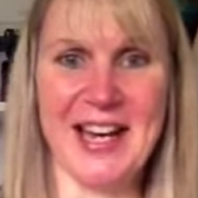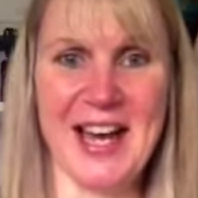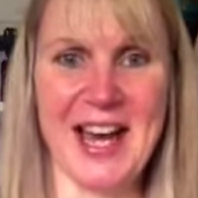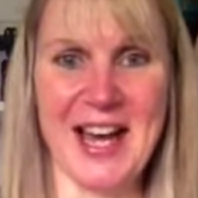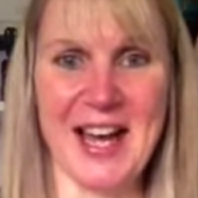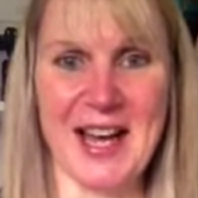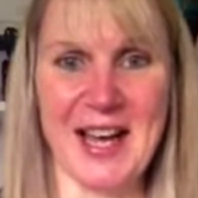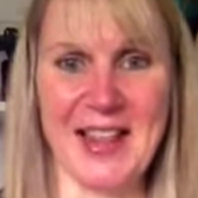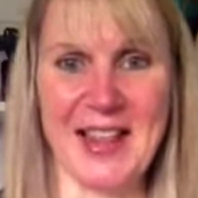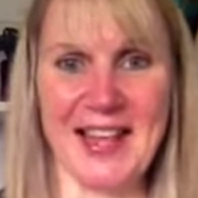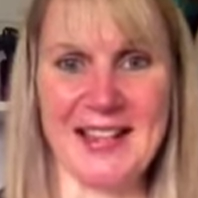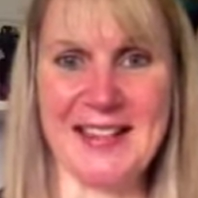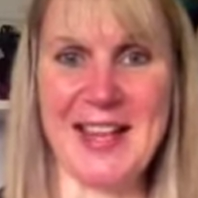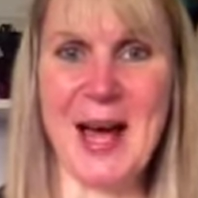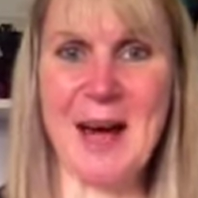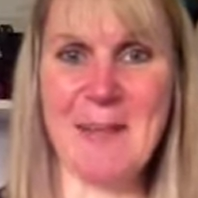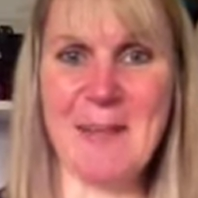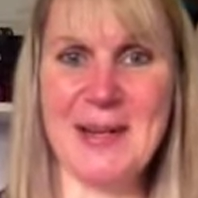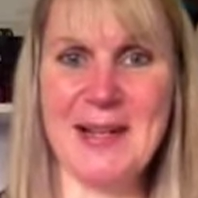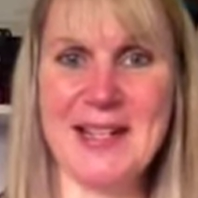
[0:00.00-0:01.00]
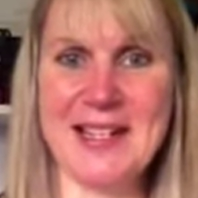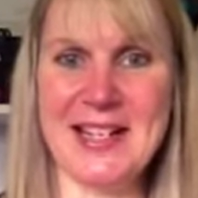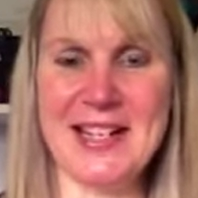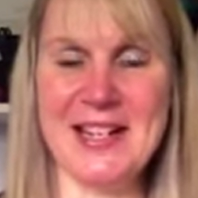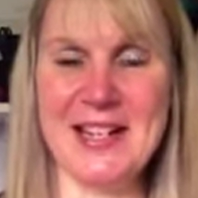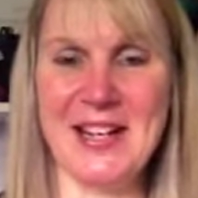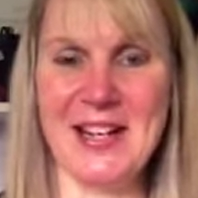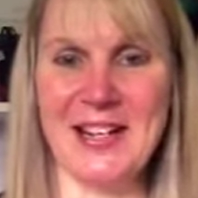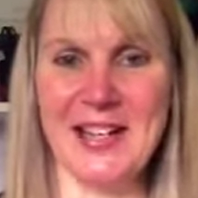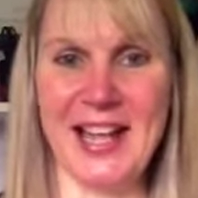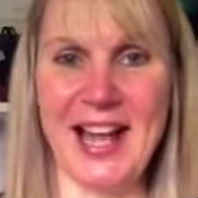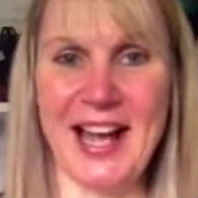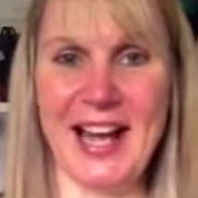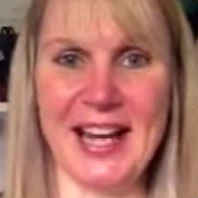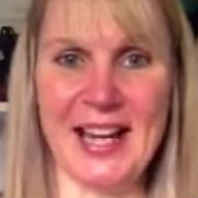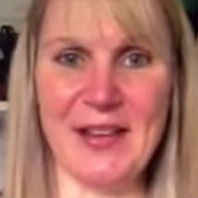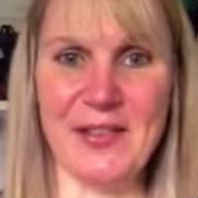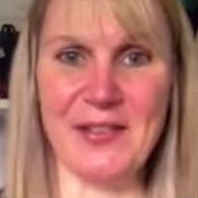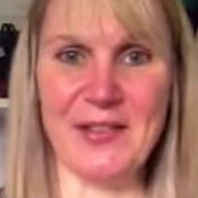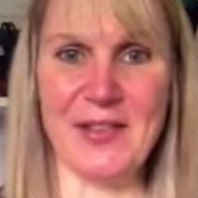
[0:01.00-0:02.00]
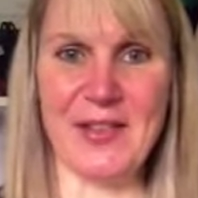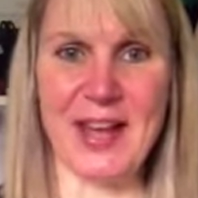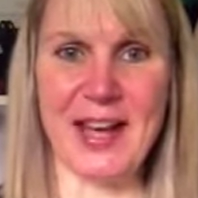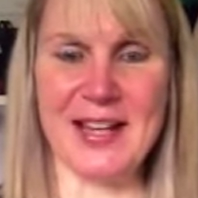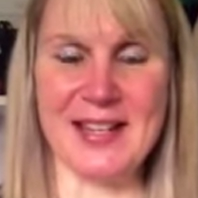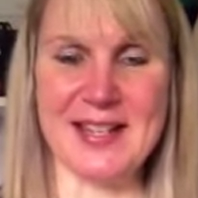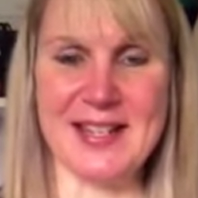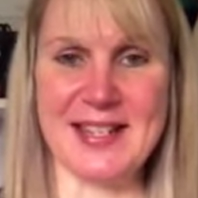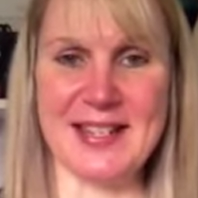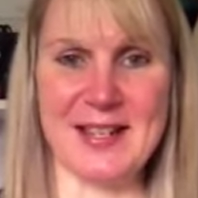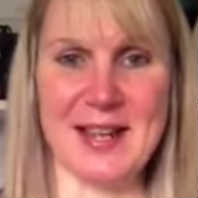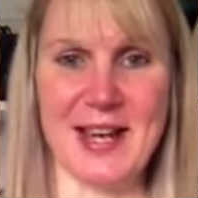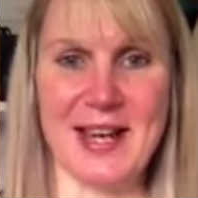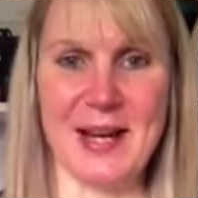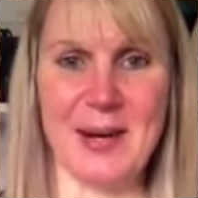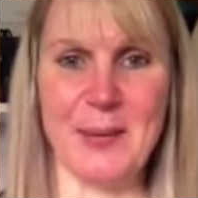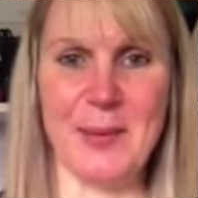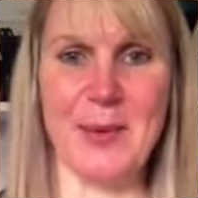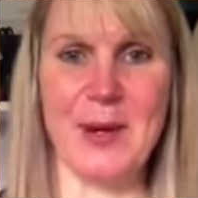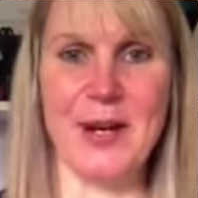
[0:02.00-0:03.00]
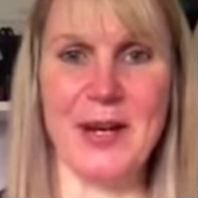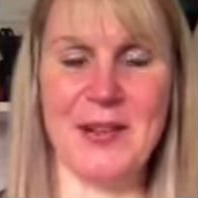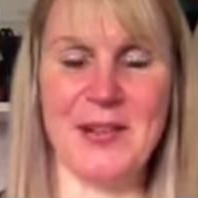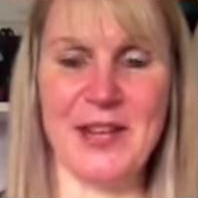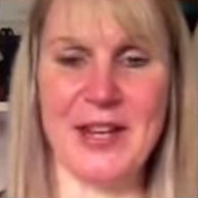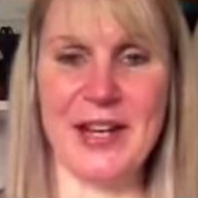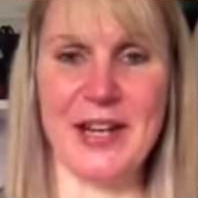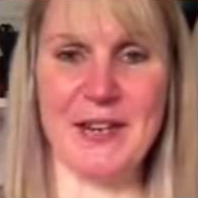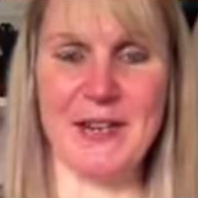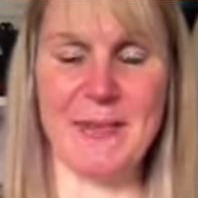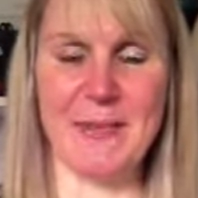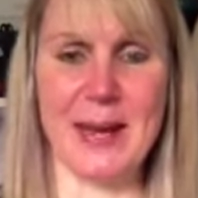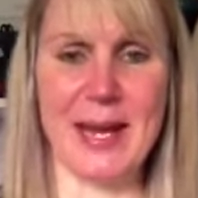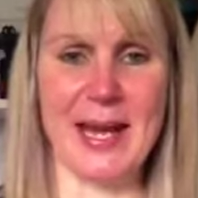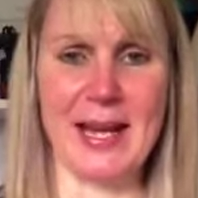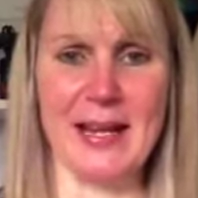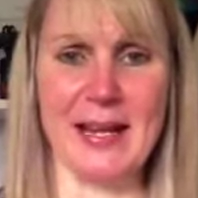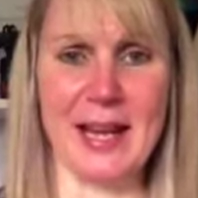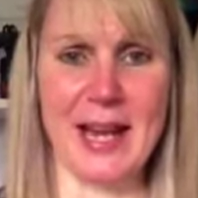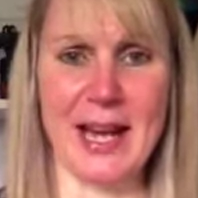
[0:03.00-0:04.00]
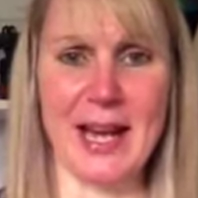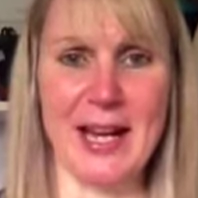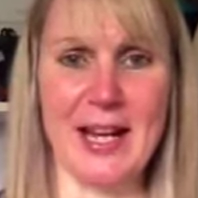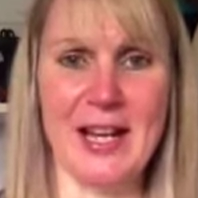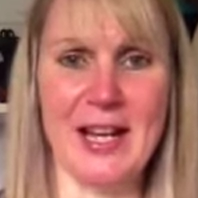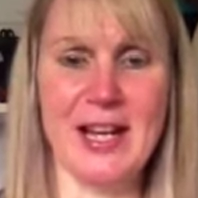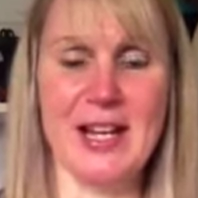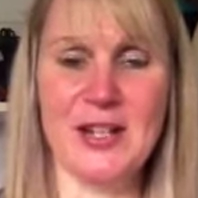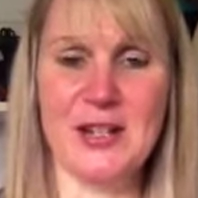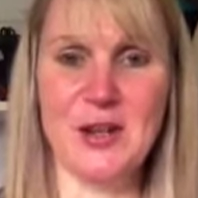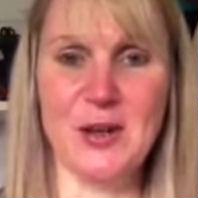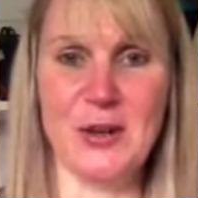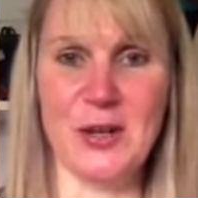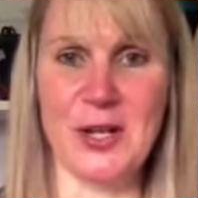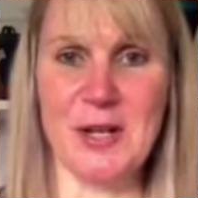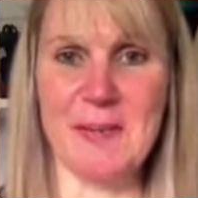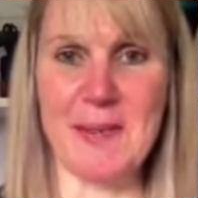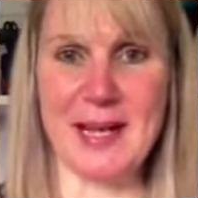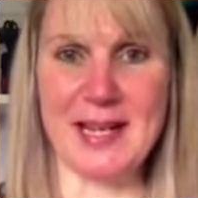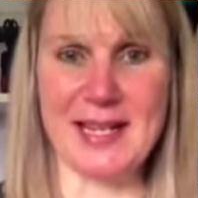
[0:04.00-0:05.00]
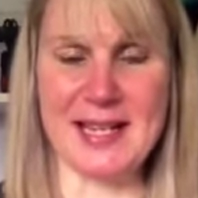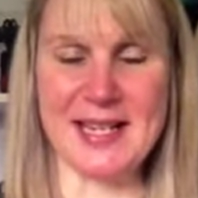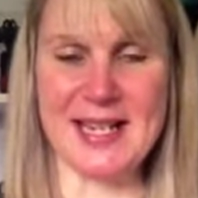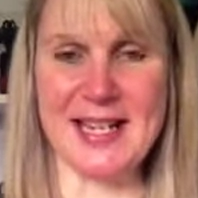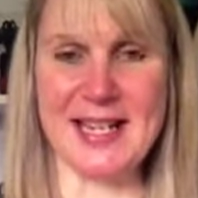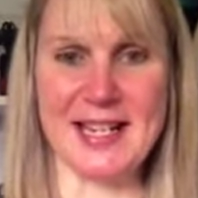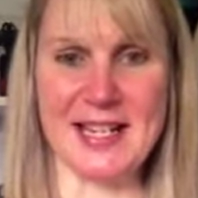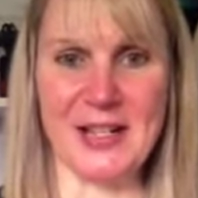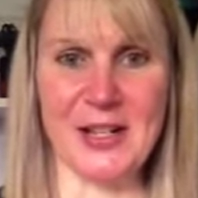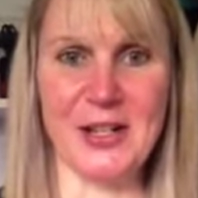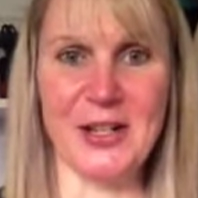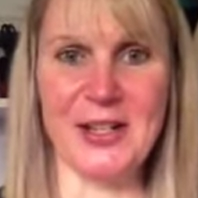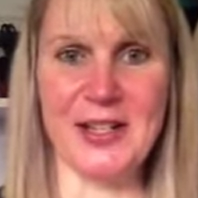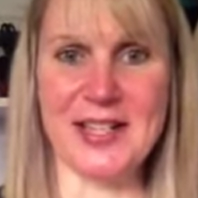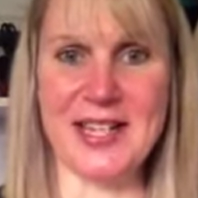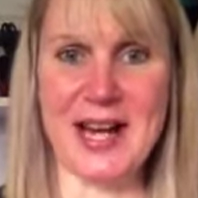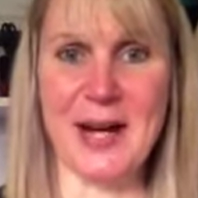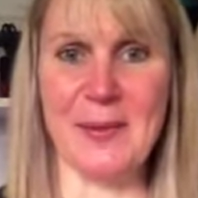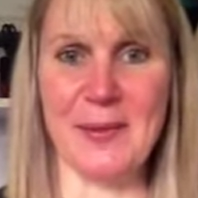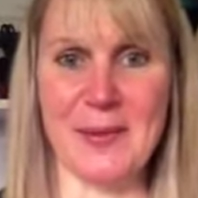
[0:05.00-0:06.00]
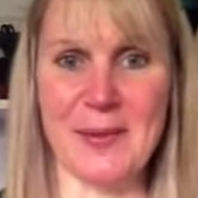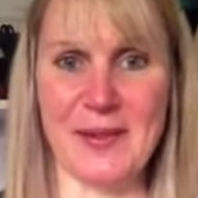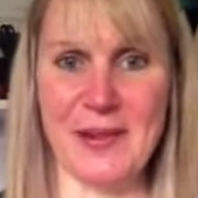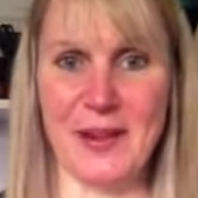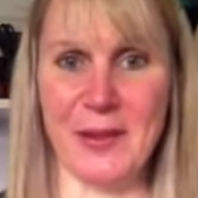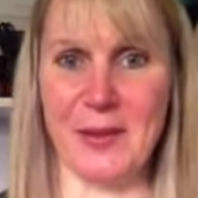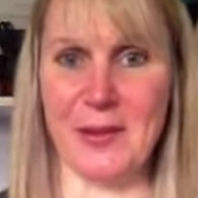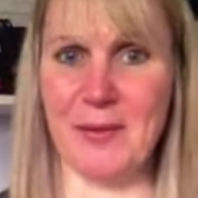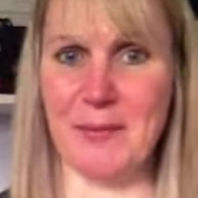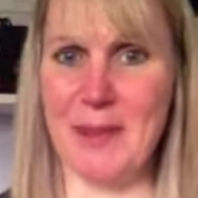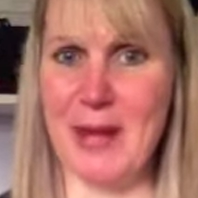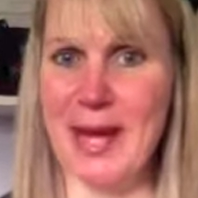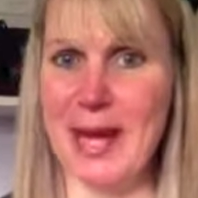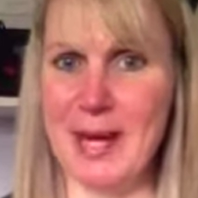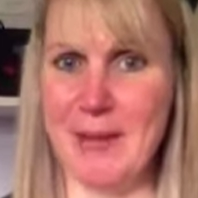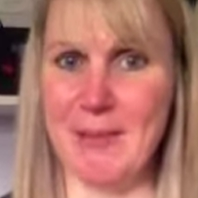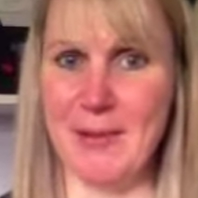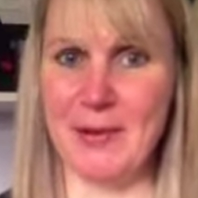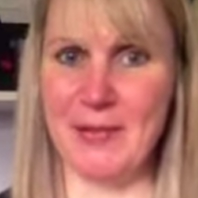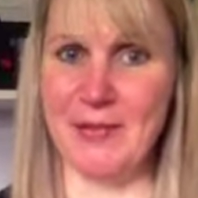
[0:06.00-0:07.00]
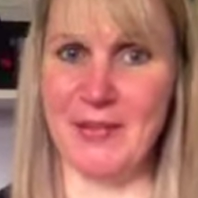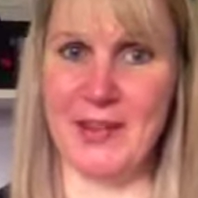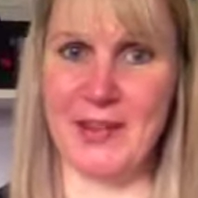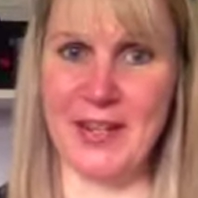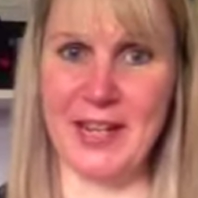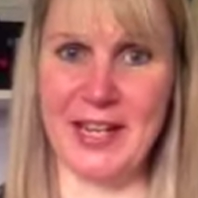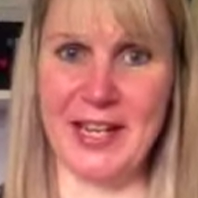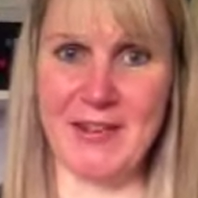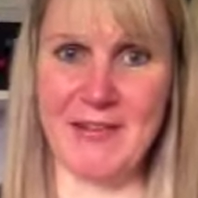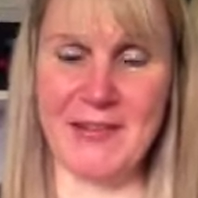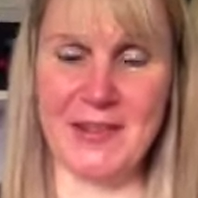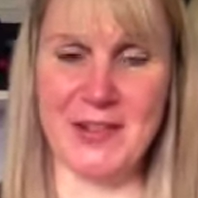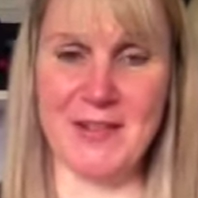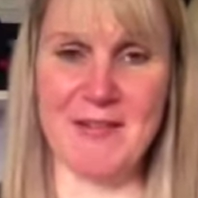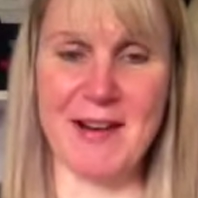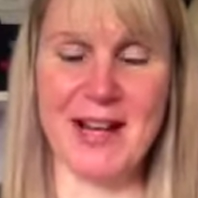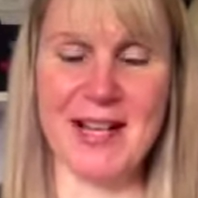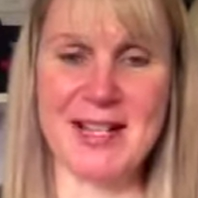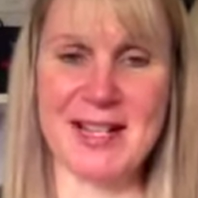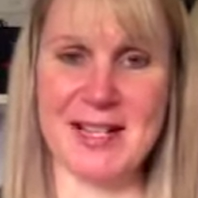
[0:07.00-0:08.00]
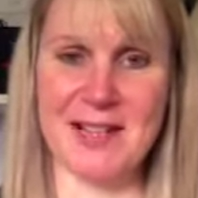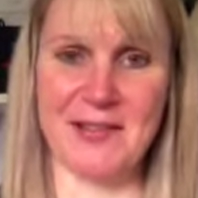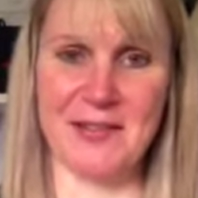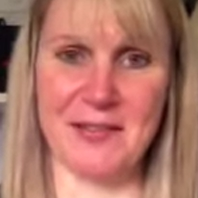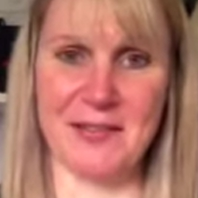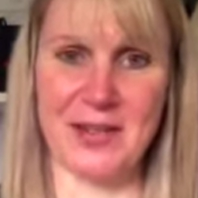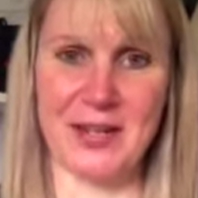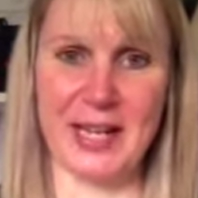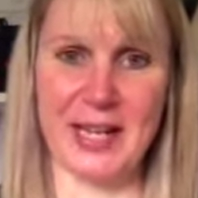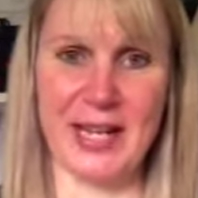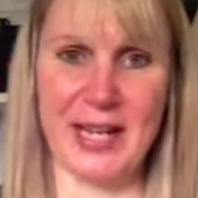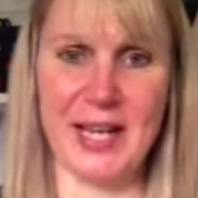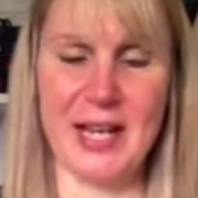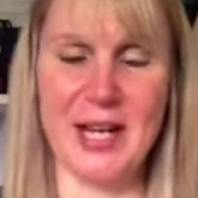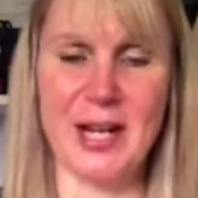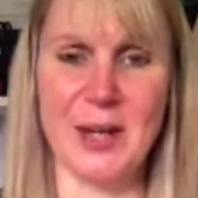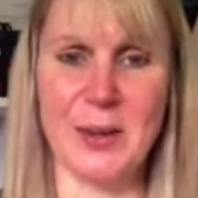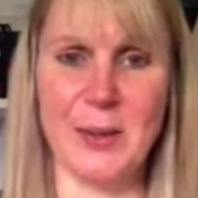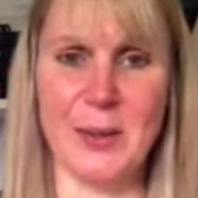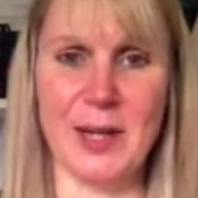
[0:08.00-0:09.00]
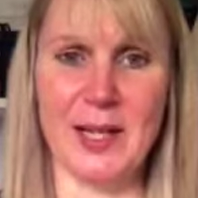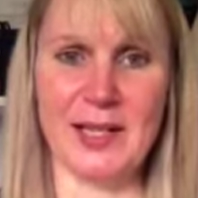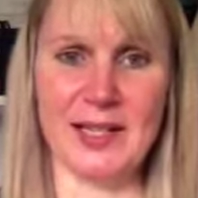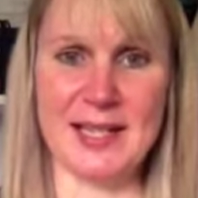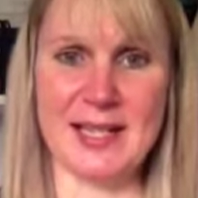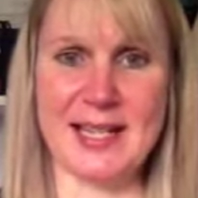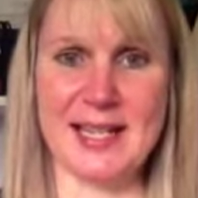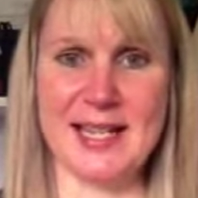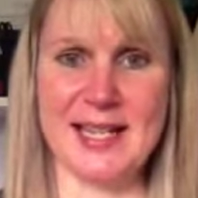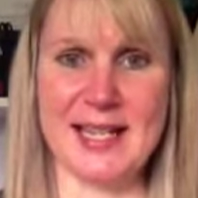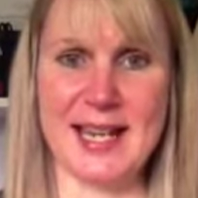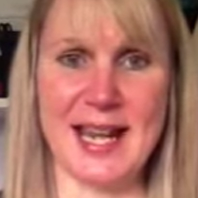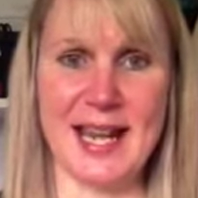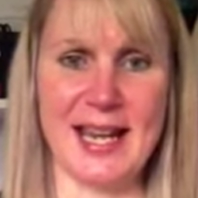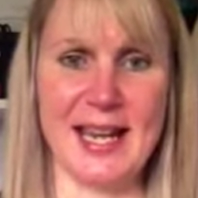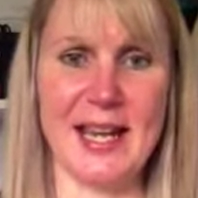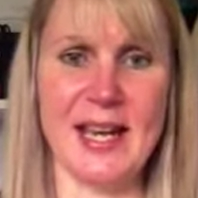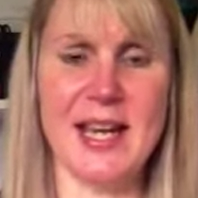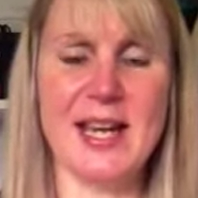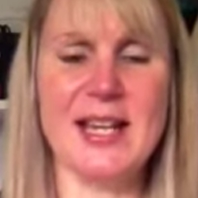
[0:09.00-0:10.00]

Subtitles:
that's happened in your life that's worthy of being documented and got down on paper for the rest of the world to see.